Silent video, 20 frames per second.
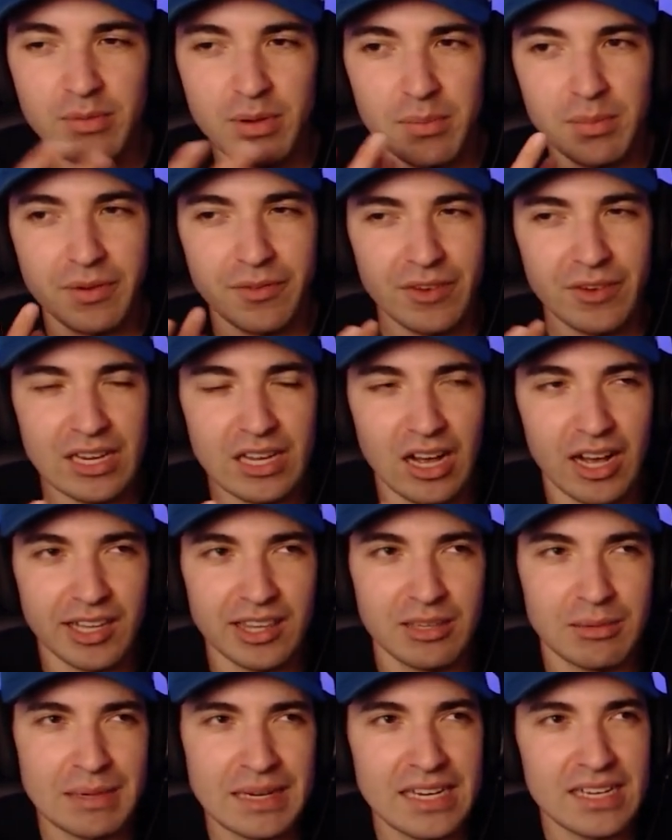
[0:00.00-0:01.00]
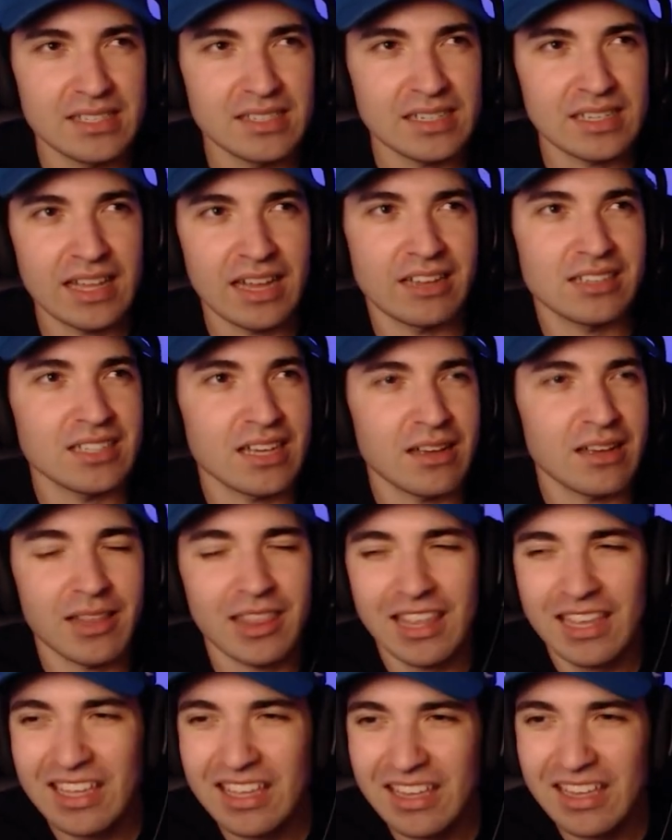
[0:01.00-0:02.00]
remember if he caught them kissing that time. I
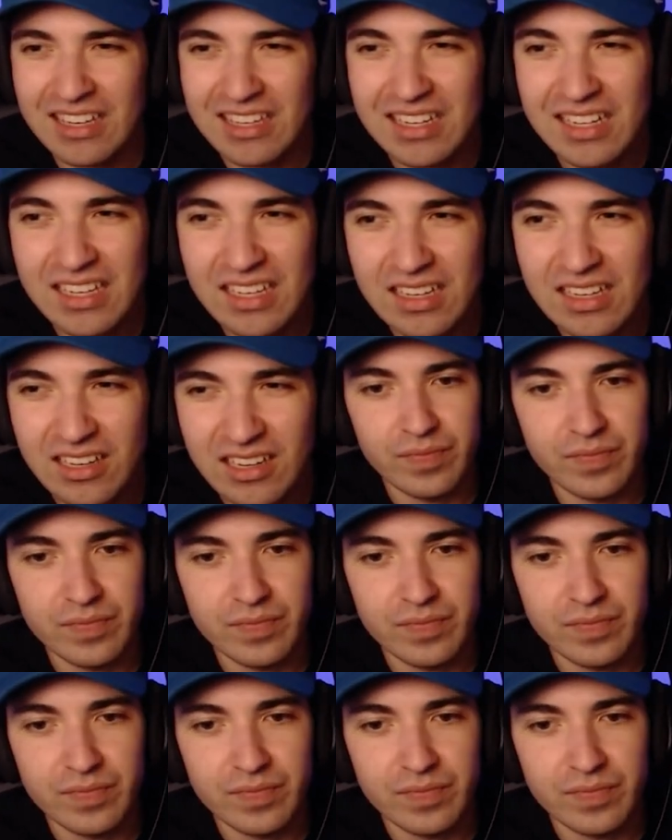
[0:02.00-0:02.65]
think he did.